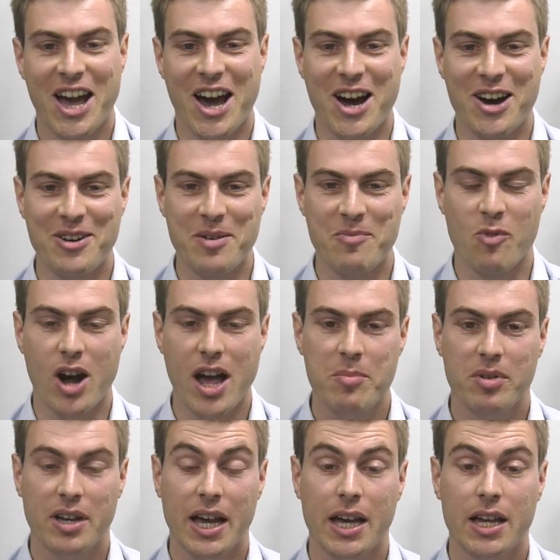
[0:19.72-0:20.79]
RM
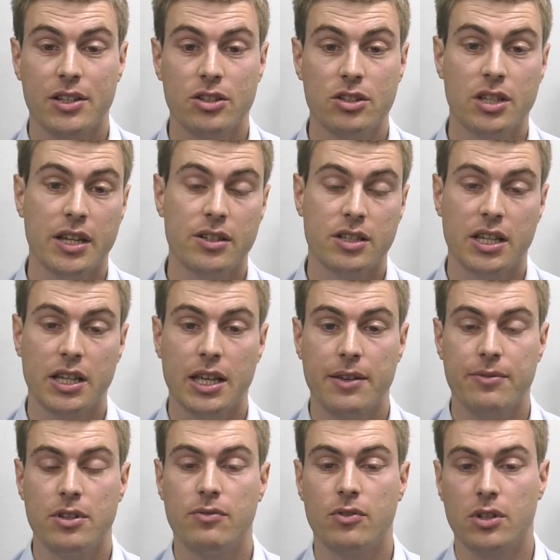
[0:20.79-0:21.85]
Web, just asking
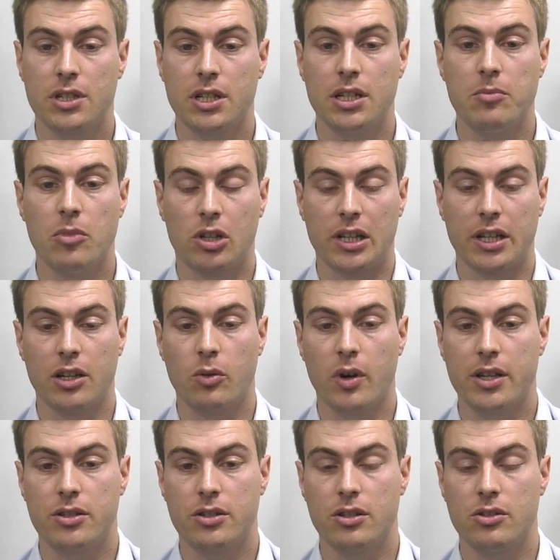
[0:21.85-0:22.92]
if you've got any modelling
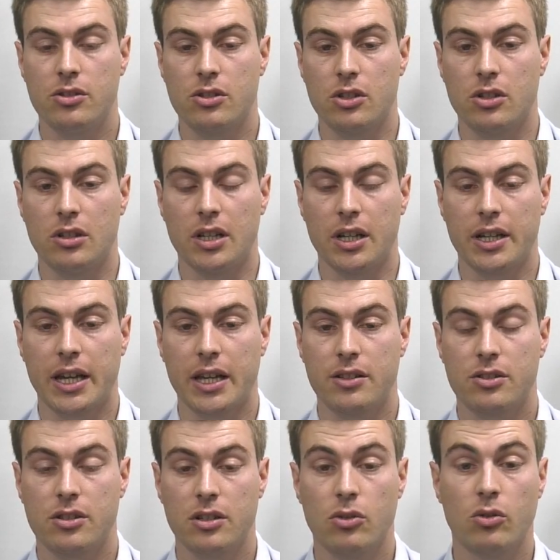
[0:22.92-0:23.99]
questions that you'd like
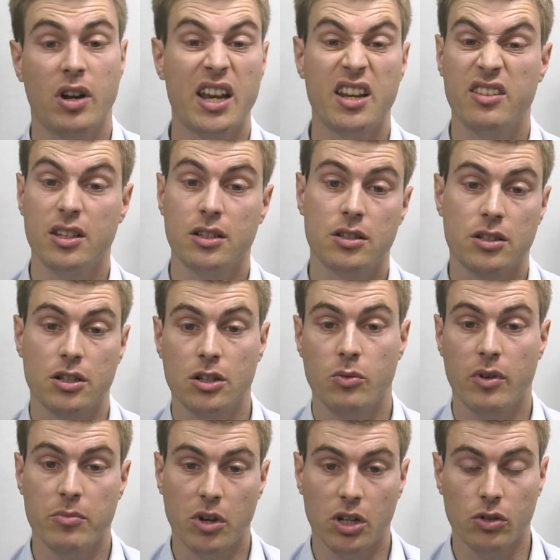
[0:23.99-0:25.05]
answered or anything to do
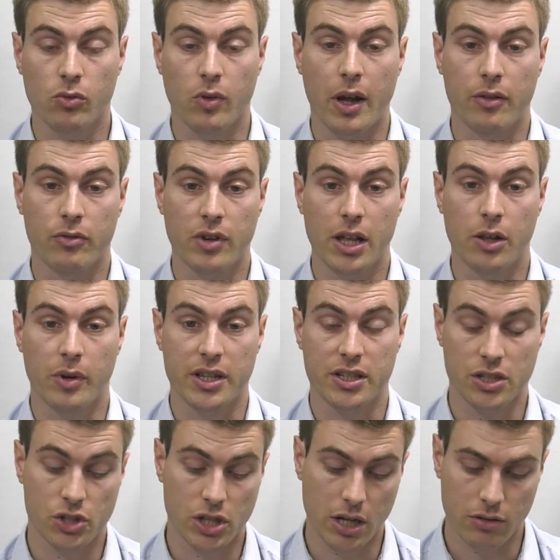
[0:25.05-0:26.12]
with model railways
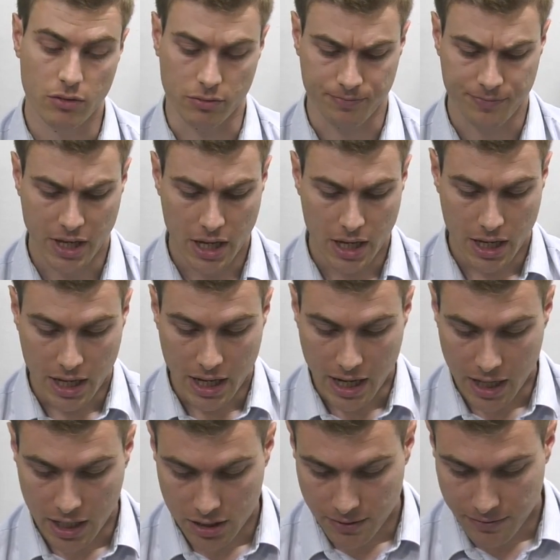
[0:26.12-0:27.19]
in general.
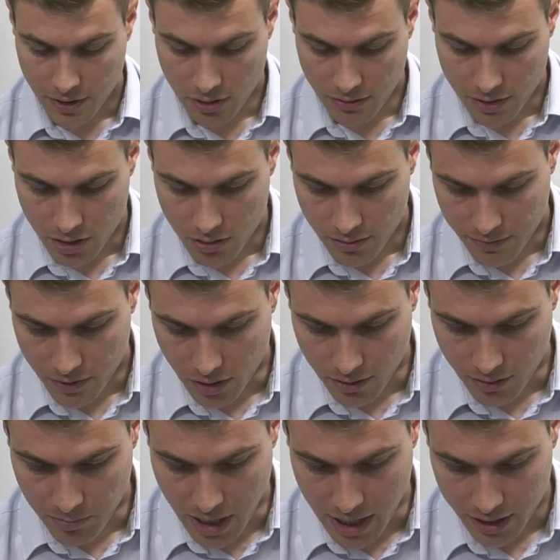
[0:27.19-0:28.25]
And a few of you have
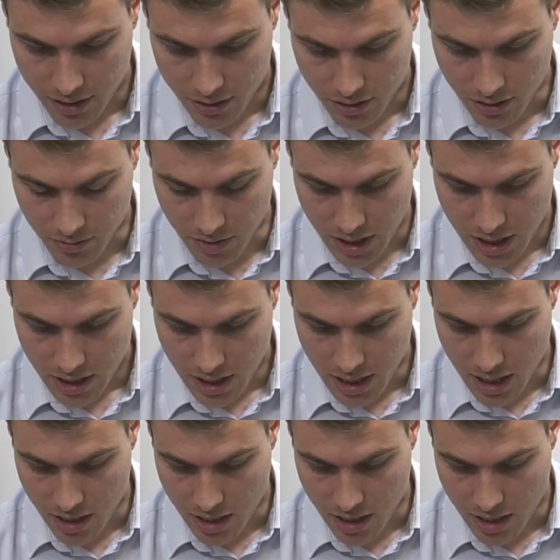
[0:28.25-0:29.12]
got back to me